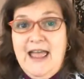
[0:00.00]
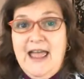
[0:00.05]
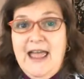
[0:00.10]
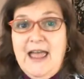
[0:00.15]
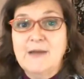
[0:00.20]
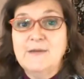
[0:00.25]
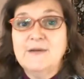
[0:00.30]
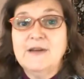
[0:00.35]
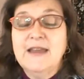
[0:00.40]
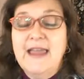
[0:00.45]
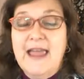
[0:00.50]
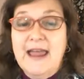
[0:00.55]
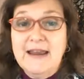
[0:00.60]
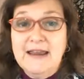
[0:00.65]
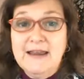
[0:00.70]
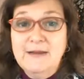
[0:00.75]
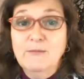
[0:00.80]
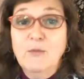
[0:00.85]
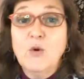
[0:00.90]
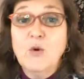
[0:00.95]
and
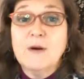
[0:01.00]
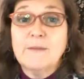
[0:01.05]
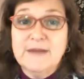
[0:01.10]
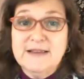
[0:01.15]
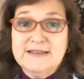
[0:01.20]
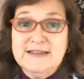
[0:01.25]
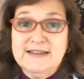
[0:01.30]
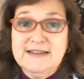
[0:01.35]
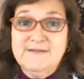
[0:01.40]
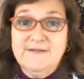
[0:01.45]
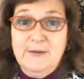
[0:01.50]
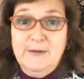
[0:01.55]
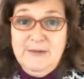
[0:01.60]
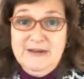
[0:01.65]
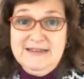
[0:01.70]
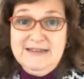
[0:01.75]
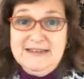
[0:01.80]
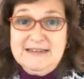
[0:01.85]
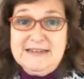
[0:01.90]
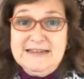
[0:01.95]
getting more business from
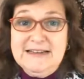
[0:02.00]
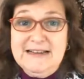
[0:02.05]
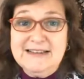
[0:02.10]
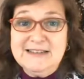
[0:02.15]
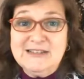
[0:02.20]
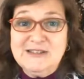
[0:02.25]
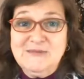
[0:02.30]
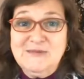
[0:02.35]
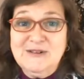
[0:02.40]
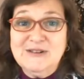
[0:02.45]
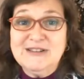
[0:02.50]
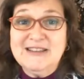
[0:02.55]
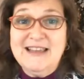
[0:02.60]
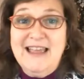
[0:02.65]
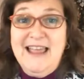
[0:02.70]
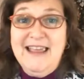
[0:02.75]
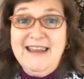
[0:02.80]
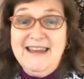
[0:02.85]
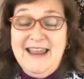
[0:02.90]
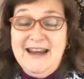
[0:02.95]
existing customers
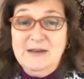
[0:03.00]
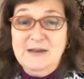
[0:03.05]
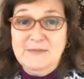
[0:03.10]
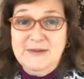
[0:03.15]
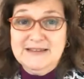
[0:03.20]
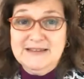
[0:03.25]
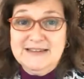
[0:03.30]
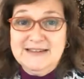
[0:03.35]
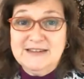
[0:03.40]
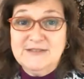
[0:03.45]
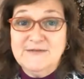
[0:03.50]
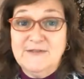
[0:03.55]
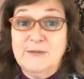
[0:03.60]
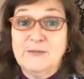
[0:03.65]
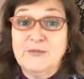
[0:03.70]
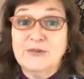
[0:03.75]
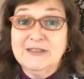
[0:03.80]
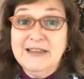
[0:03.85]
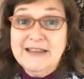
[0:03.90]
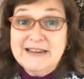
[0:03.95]
and getting business
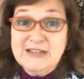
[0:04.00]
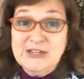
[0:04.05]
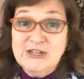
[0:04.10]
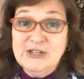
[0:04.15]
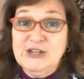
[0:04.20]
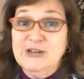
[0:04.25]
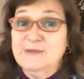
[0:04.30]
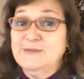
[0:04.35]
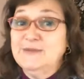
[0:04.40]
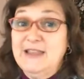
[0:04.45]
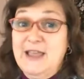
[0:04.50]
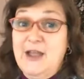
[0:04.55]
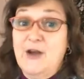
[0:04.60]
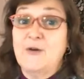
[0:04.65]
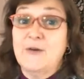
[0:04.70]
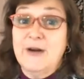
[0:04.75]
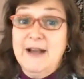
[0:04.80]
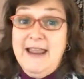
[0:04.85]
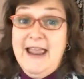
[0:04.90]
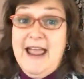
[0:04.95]
from relationships they
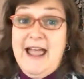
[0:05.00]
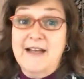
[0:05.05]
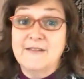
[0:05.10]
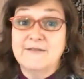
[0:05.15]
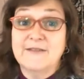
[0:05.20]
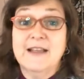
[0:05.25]
already have.